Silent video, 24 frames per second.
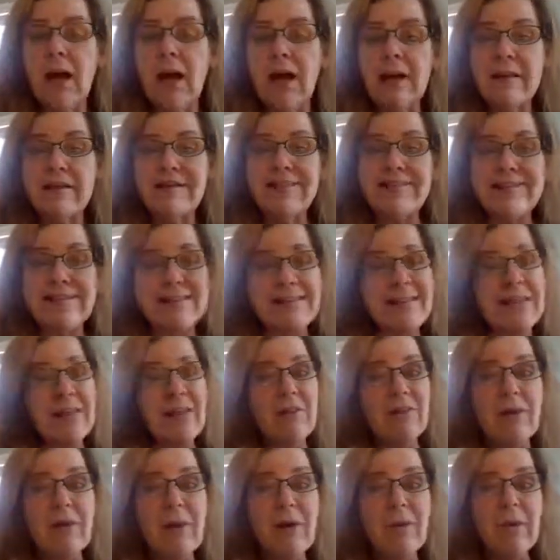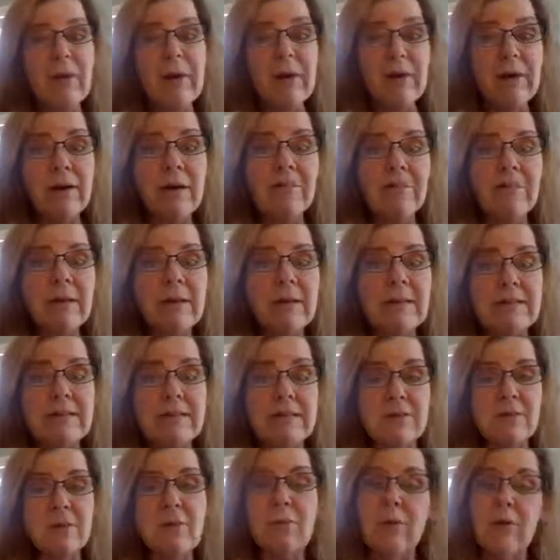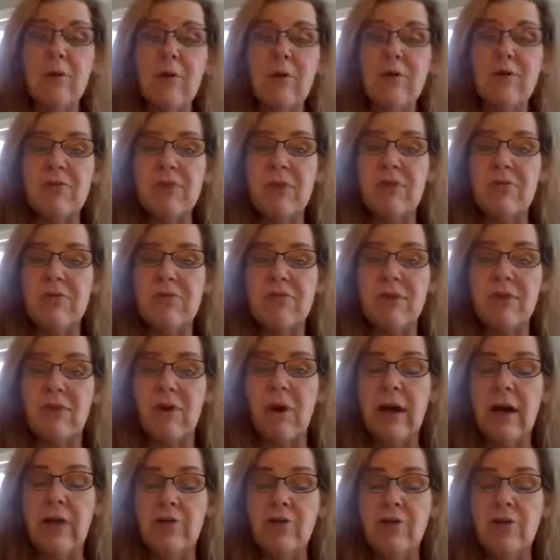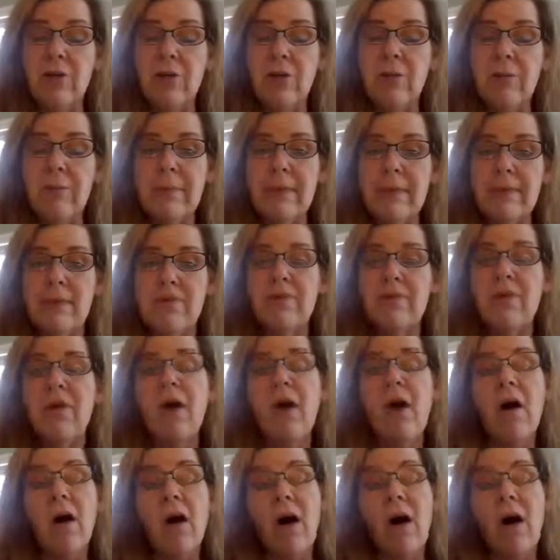toxins, things that we don't even consider poisonous to us humans